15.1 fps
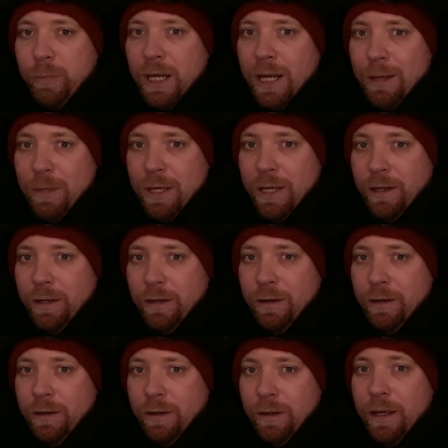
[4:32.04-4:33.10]
I
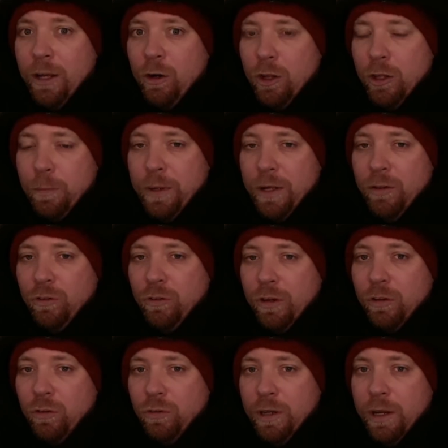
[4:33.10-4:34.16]
mean, it all depends
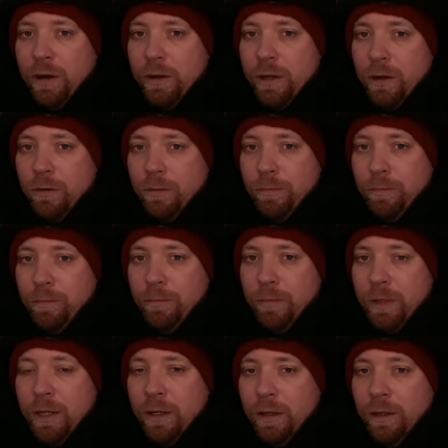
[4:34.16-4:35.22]
on the scenario.
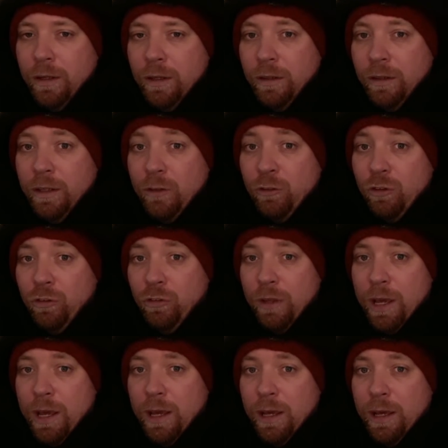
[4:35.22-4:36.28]
Let's just
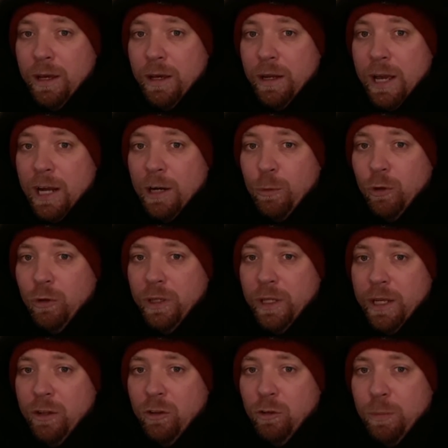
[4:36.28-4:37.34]
say an animal
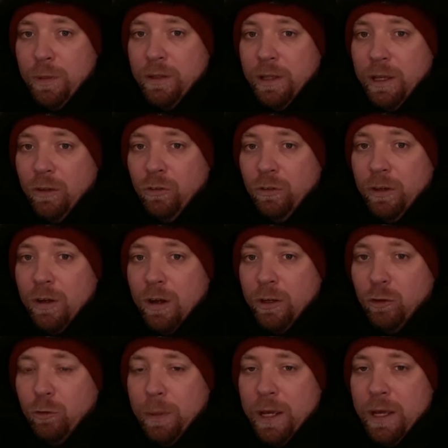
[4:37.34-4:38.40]
needs to be tested on
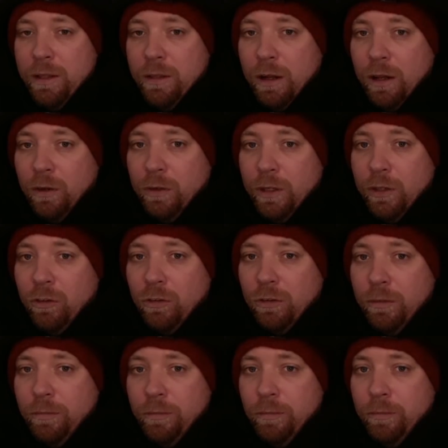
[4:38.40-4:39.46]
his pain
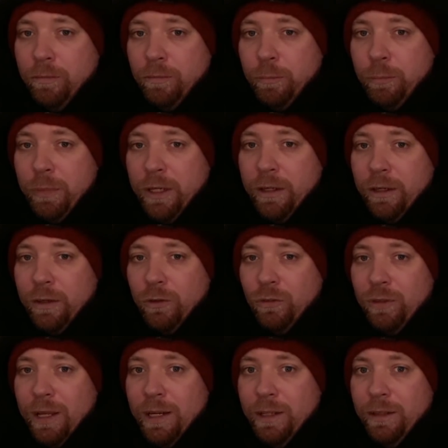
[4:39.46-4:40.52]
tolerance
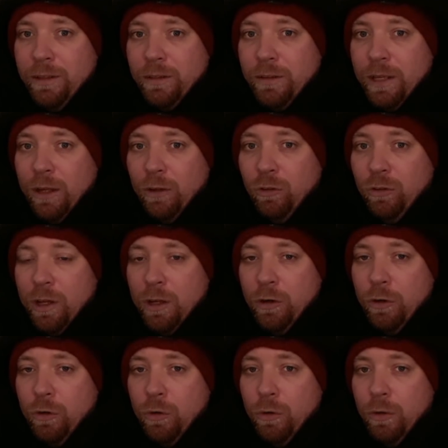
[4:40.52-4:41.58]
because they need to test a
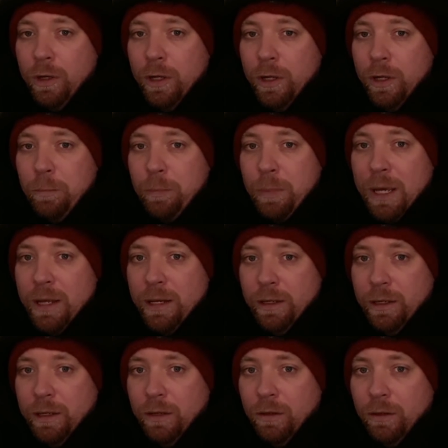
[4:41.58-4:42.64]
new
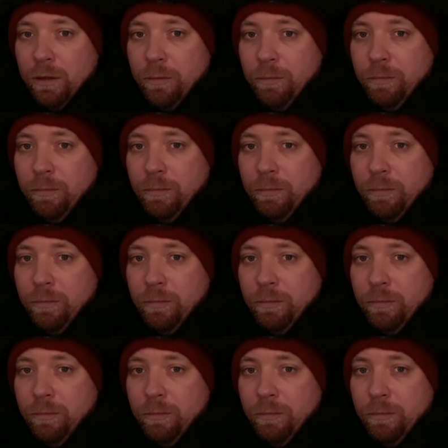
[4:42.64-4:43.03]
painkiller.